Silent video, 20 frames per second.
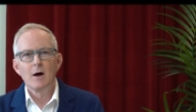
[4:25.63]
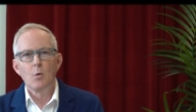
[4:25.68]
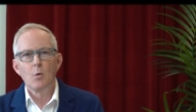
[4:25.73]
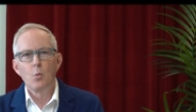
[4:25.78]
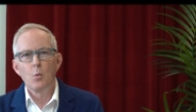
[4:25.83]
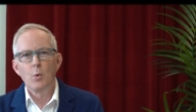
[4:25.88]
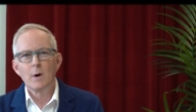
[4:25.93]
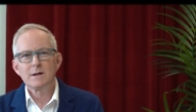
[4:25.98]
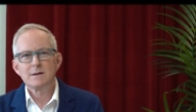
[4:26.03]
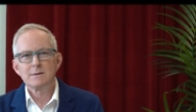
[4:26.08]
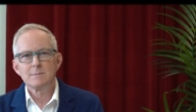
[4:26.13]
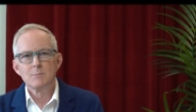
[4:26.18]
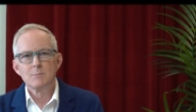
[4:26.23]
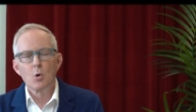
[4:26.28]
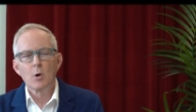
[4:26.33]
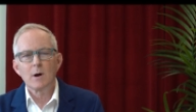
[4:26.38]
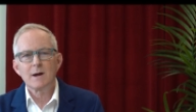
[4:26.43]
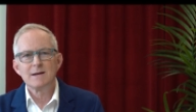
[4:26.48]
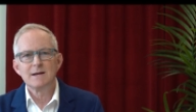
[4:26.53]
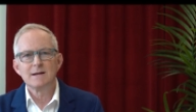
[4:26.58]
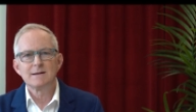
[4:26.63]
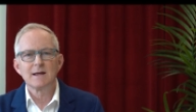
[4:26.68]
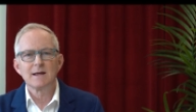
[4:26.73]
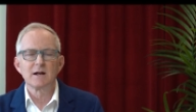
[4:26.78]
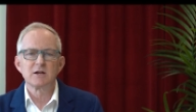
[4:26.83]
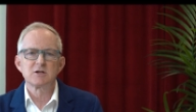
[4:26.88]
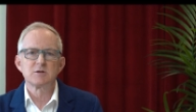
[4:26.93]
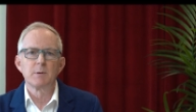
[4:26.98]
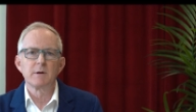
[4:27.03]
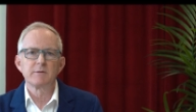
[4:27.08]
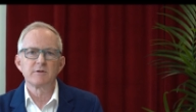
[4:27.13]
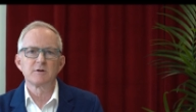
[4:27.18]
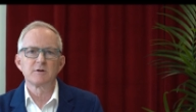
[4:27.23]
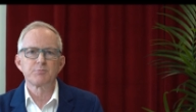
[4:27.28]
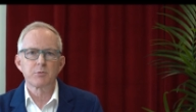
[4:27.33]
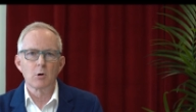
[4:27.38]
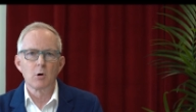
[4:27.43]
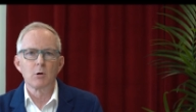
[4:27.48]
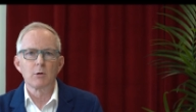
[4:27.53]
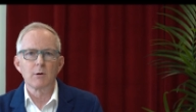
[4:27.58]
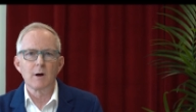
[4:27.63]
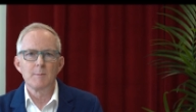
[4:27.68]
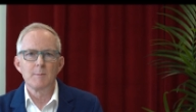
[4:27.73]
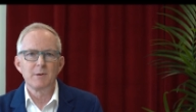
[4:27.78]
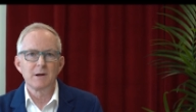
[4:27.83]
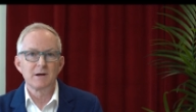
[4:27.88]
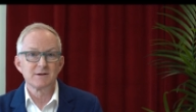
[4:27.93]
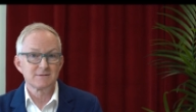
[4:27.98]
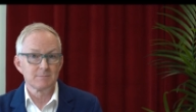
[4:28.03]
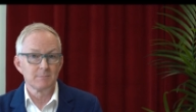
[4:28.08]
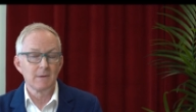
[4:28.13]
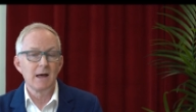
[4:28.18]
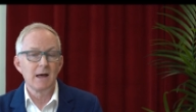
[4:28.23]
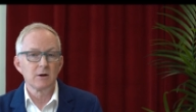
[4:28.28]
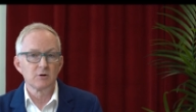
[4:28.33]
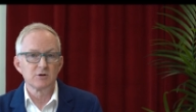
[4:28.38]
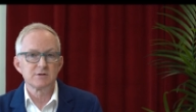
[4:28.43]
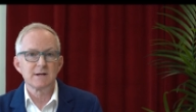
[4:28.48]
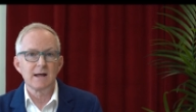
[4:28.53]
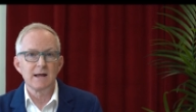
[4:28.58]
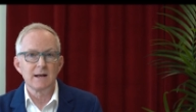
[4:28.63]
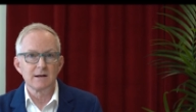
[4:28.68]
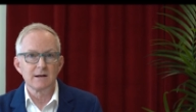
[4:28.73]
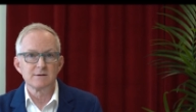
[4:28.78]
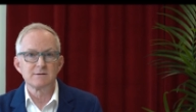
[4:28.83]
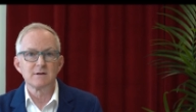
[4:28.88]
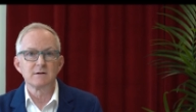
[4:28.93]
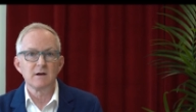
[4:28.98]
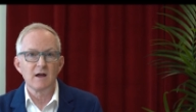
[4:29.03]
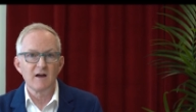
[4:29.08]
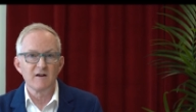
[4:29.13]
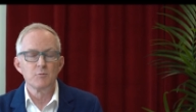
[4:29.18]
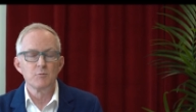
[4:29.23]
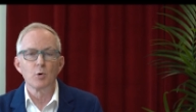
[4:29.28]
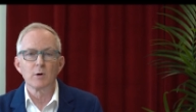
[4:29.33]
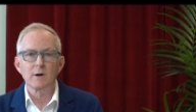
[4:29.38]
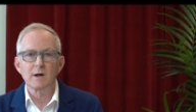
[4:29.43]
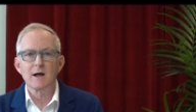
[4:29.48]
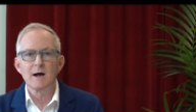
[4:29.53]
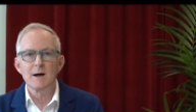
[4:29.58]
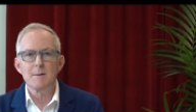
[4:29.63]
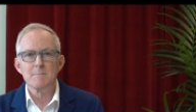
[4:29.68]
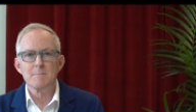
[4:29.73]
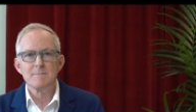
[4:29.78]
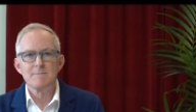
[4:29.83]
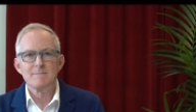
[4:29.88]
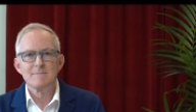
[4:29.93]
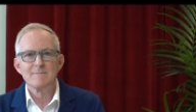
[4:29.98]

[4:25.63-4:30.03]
What more can you tell us about this program? Because my understanding is that you have more to come.